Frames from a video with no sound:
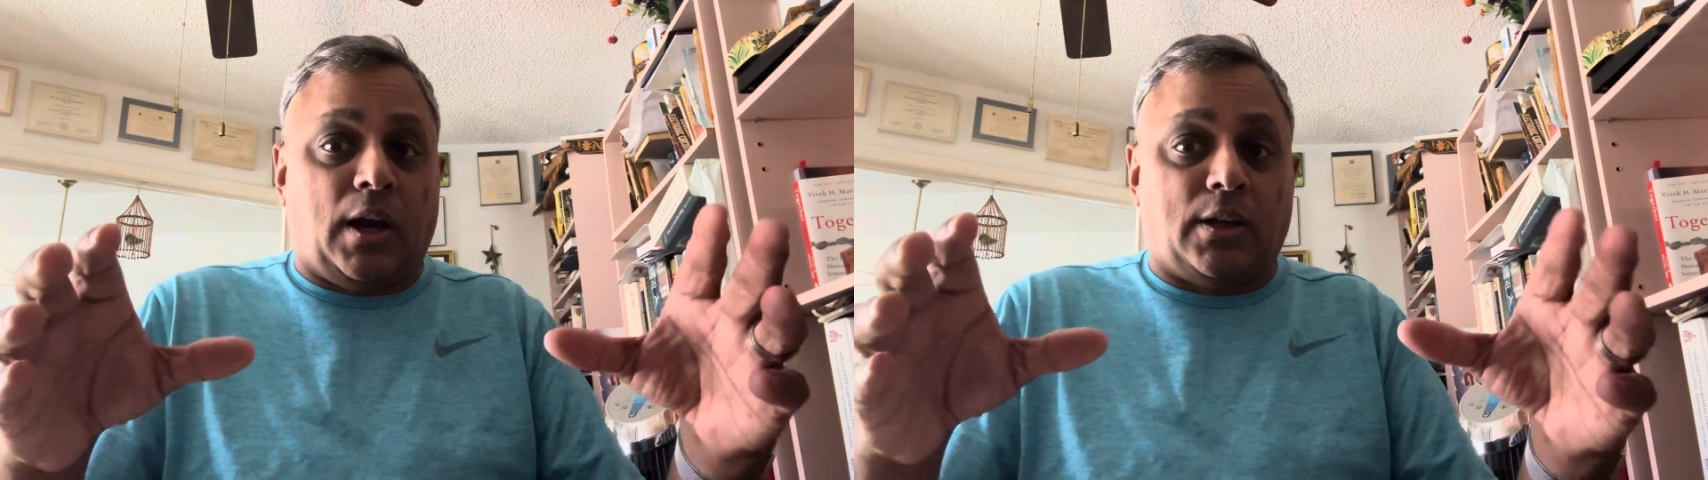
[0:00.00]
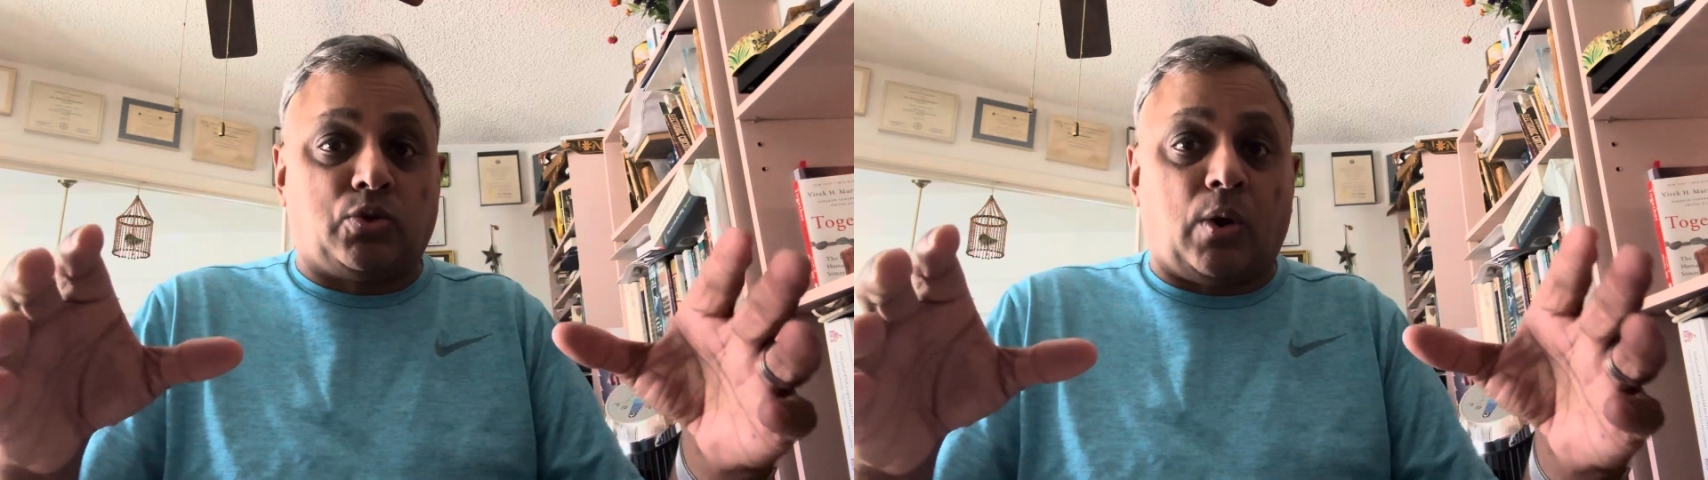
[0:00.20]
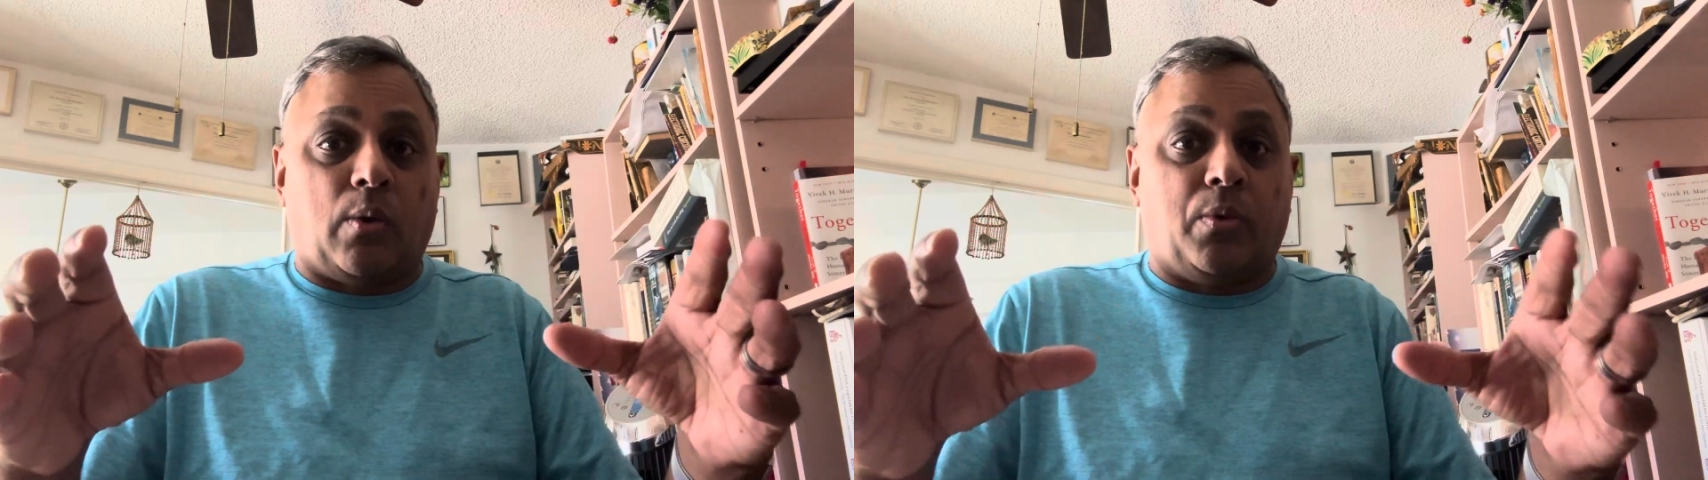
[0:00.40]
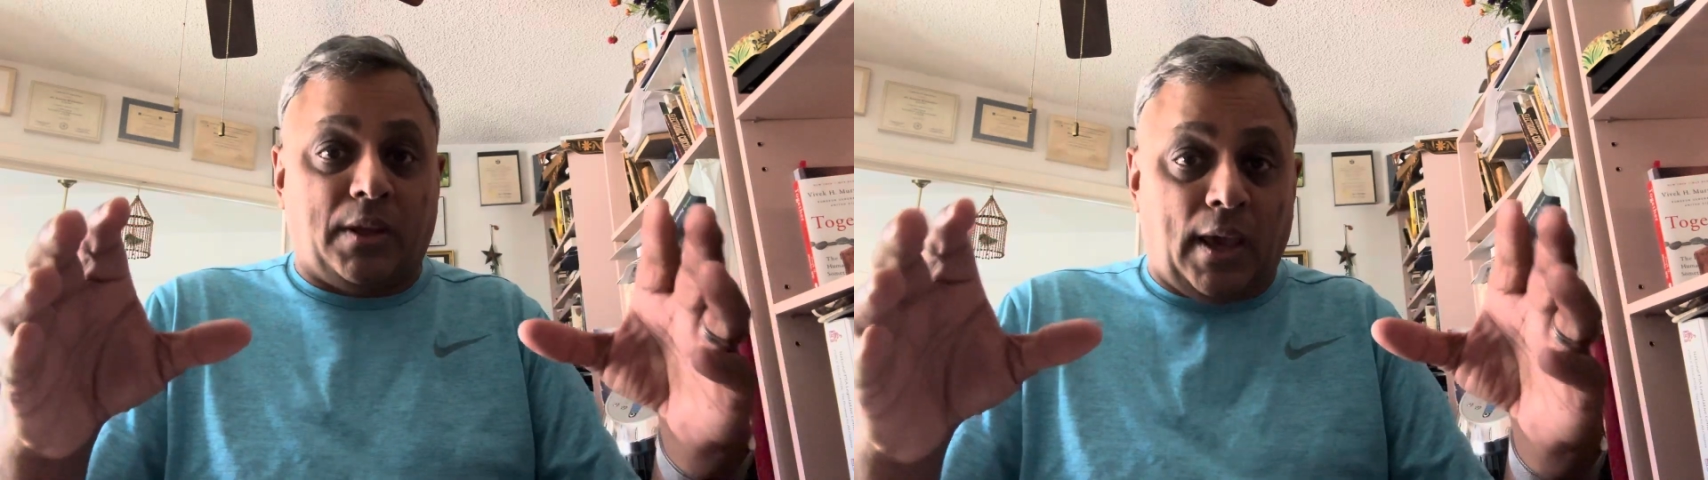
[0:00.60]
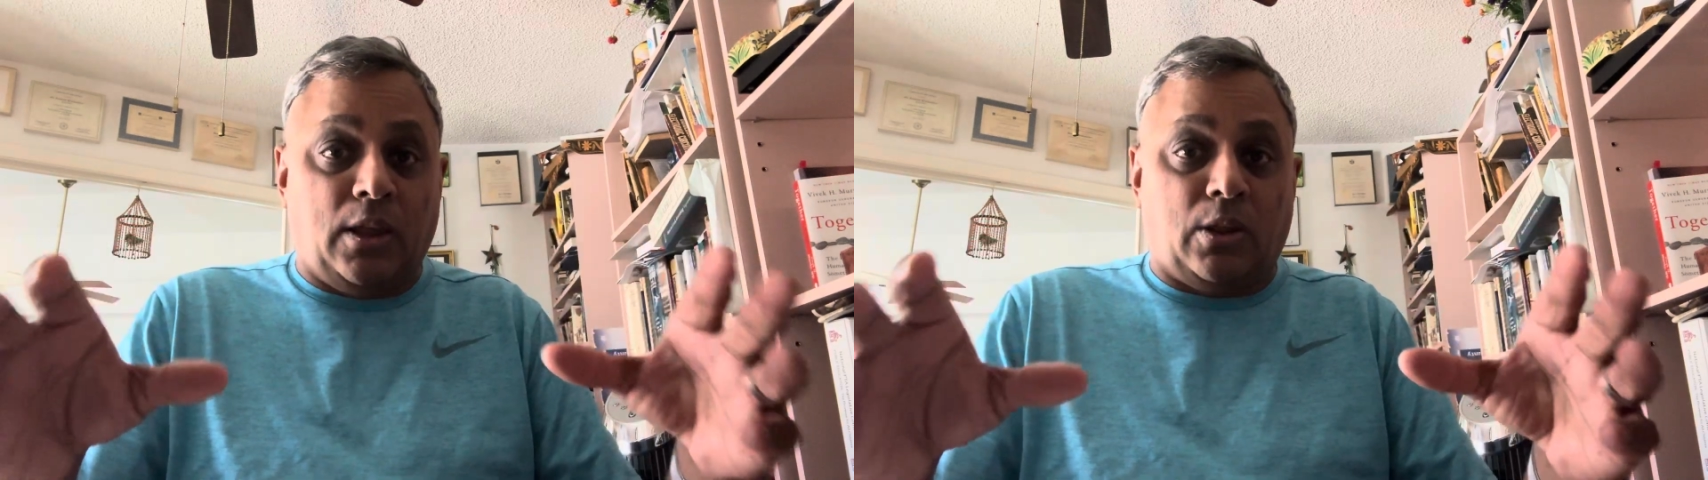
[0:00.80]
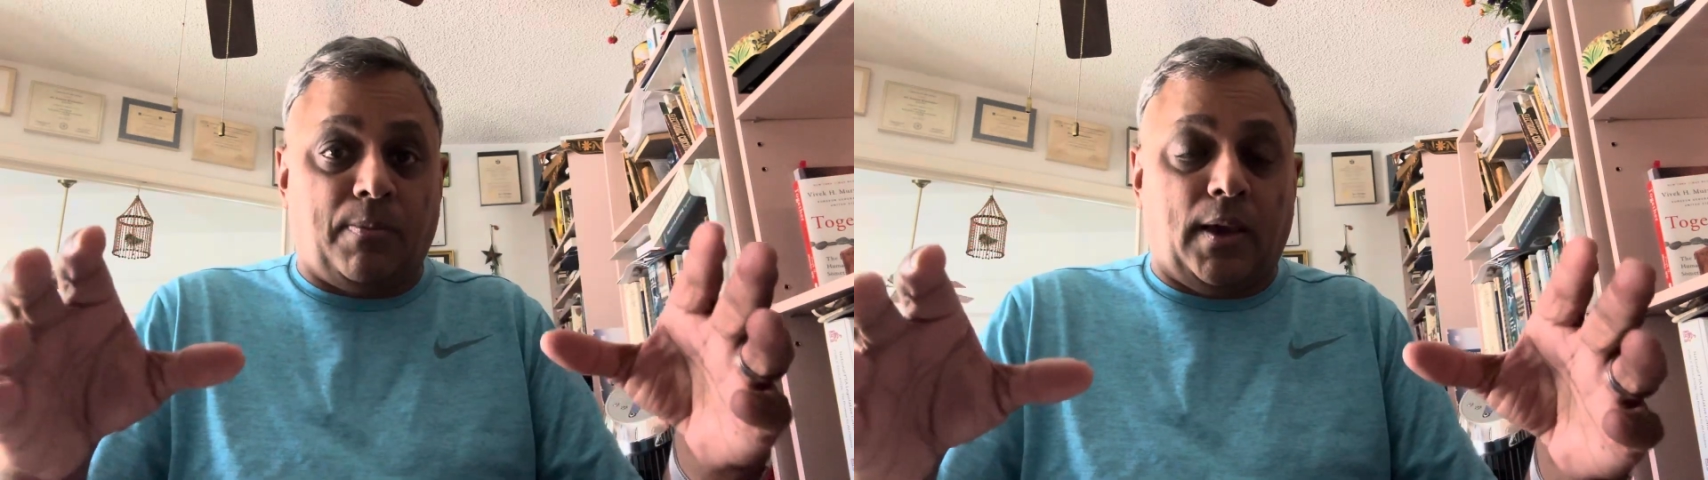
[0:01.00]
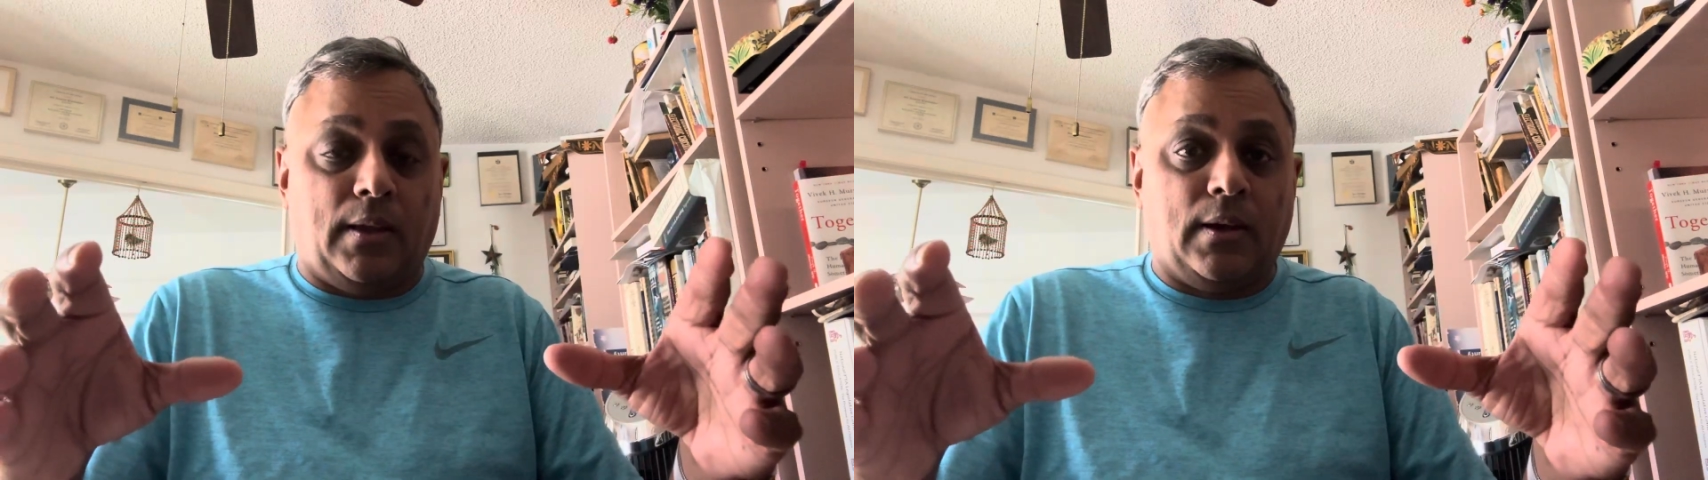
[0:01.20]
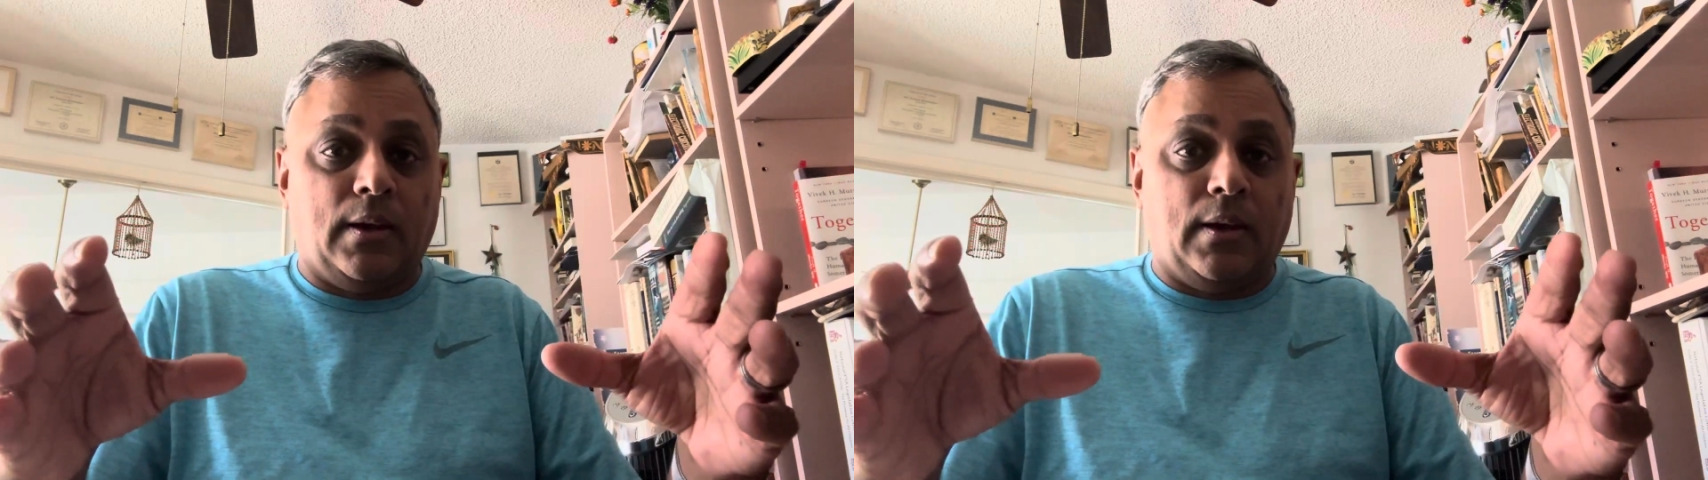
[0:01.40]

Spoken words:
contract with Casemate,